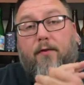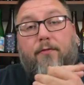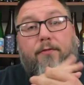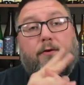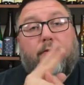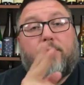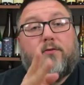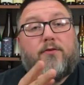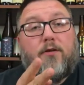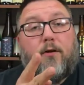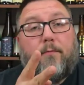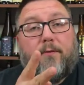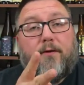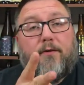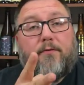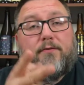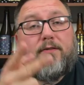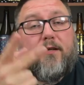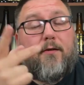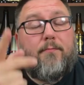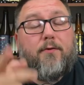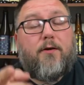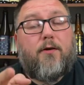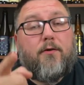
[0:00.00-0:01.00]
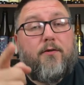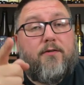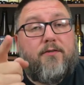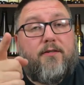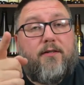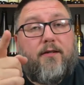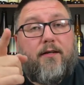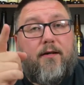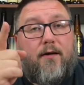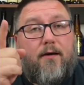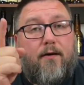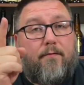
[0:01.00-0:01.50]
Those two beers come
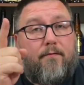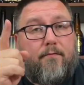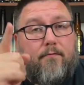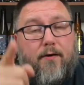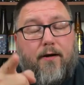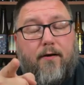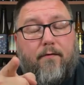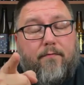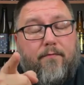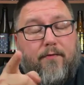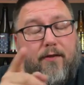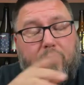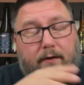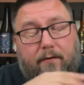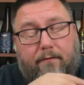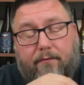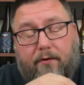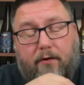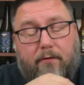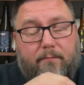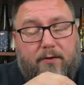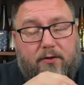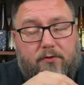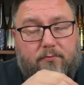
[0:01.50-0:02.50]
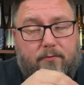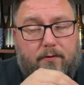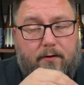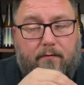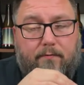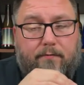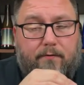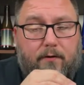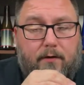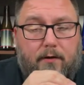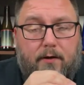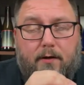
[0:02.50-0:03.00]
courtesy of Ralph. Thank you very much,
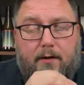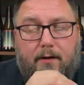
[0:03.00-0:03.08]
Ralph.